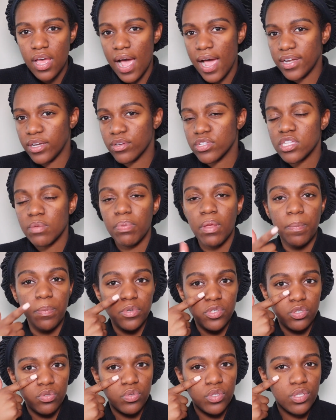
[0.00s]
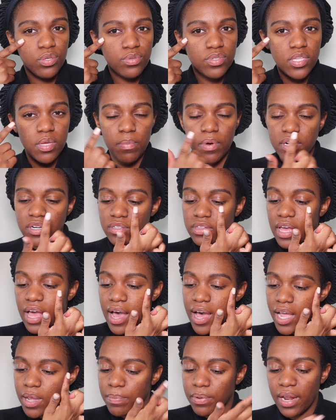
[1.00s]
I know some people do use them under the
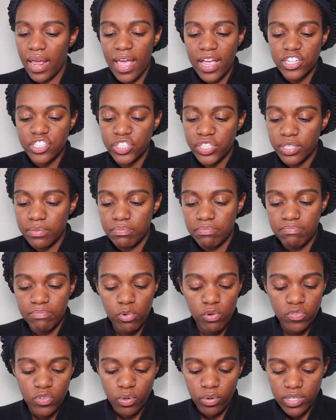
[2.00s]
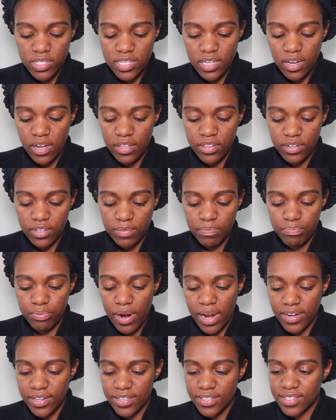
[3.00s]
eye, but I actually moved on to other
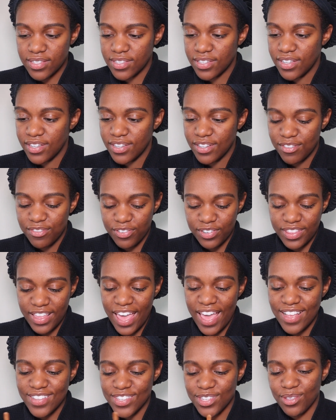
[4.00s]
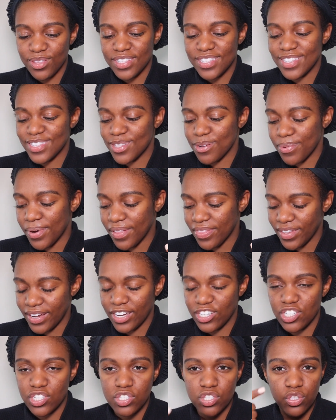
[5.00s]
products for that. So this is the one that
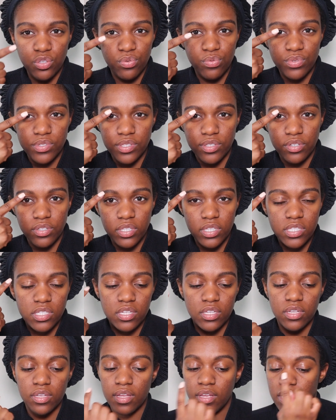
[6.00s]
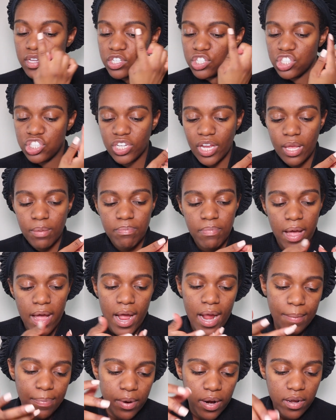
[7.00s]
I just use literally to shape
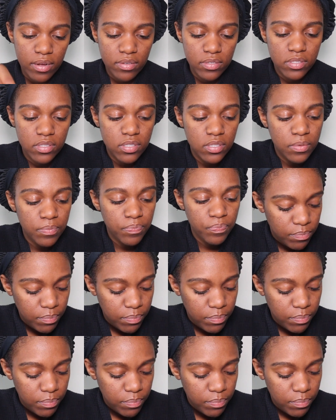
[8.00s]
my eyebrows.